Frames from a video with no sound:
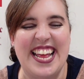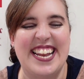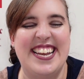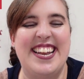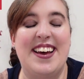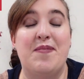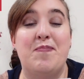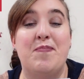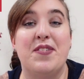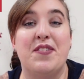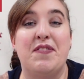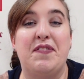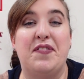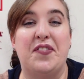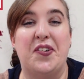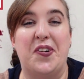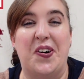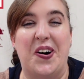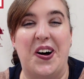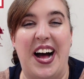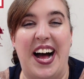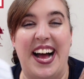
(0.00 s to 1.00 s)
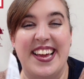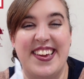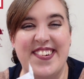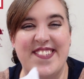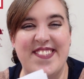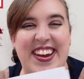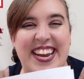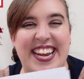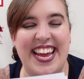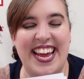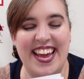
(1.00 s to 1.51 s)
Number four. Are
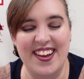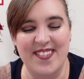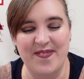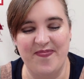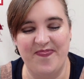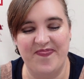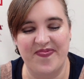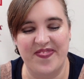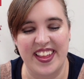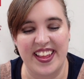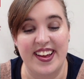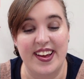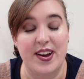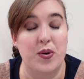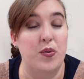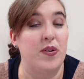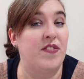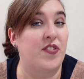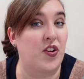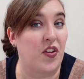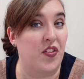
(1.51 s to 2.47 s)
you ready? We've